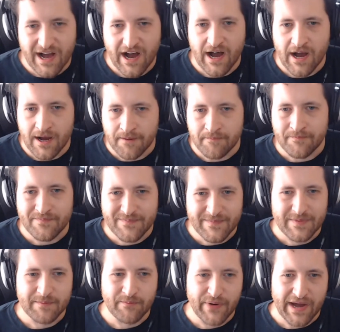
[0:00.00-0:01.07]
Um,
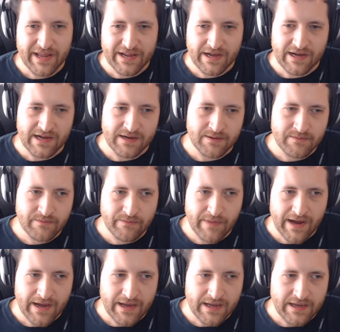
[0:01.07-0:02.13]
but
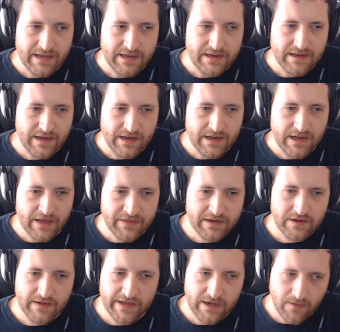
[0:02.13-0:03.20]
I
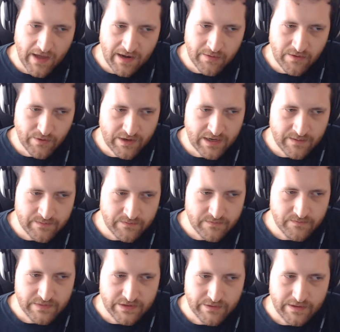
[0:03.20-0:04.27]
think like a lot of the work
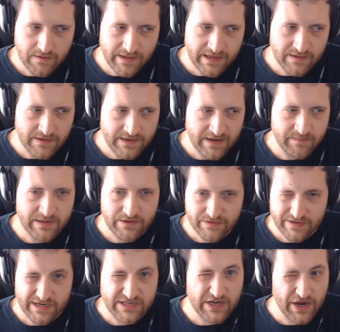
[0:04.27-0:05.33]
I've been doing lately, I've been
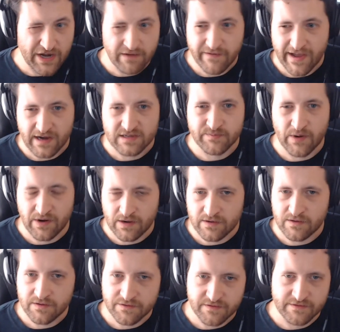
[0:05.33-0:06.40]
using a ton of X
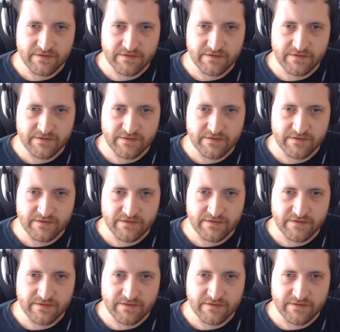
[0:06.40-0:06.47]
particles.